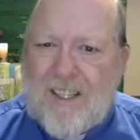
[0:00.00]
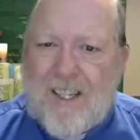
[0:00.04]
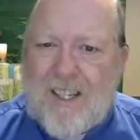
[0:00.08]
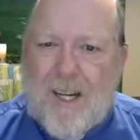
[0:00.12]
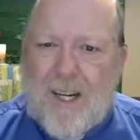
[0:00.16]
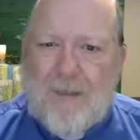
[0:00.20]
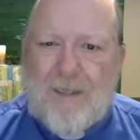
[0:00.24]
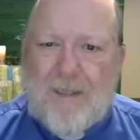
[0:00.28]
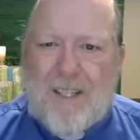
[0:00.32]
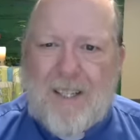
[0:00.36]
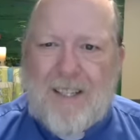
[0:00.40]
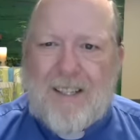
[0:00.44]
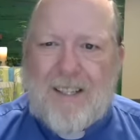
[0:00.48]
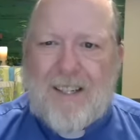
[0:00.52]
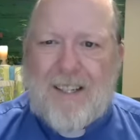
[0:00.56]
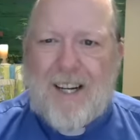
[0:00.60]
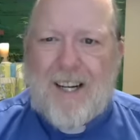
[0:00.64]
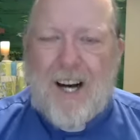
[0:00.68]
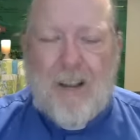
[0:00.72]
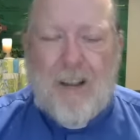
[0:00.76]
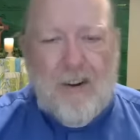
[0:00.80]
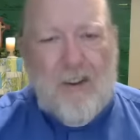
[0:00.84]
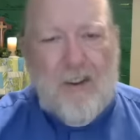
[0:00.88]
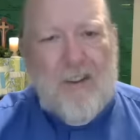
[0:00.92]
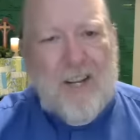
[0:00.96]
I mean,
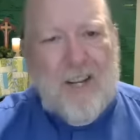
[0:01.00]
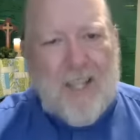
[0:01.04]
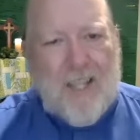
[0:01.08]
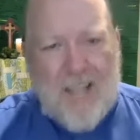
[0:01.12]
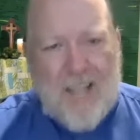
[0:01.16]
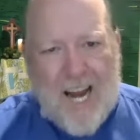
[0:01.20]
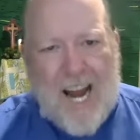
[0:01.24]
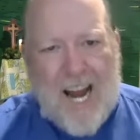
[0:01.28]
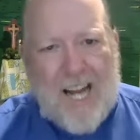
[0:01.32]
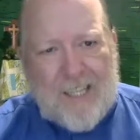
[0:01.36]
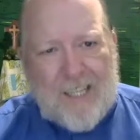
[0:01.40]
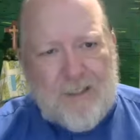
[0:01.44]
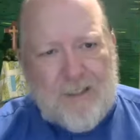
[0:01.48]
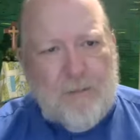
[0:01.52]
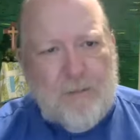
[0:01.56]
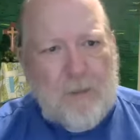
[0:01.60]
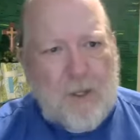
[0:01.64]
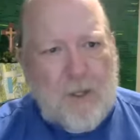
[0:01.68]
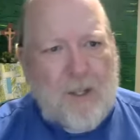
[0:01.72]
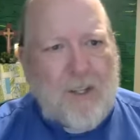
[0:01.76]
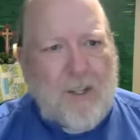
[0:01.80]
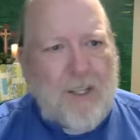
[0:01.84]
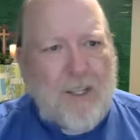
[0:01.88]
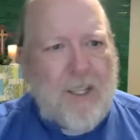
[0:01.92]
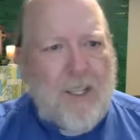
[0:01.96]
other than
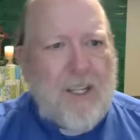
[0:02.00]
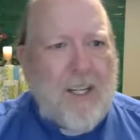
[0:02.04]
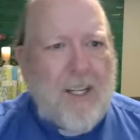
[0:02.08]
Casper,